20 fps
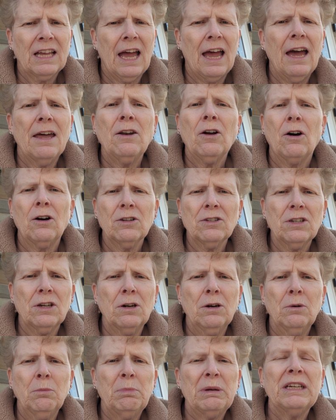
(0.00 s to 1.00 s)
And
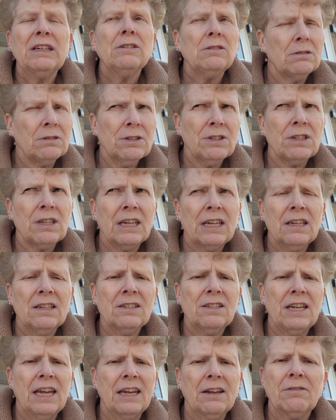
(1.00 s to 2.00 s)
also Bill's
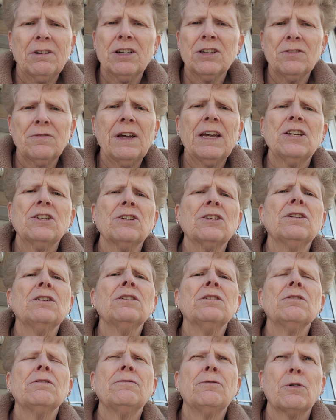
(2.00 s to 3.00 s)
is taking
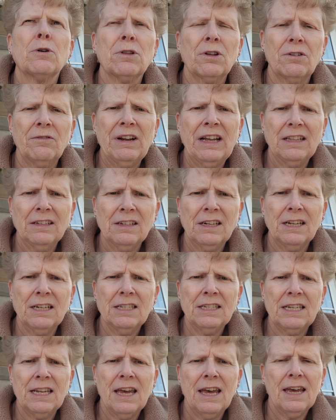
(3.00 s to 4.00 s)
reservations for their
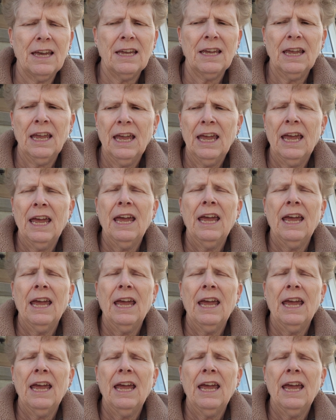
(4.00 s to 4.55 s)
Valentine's Day,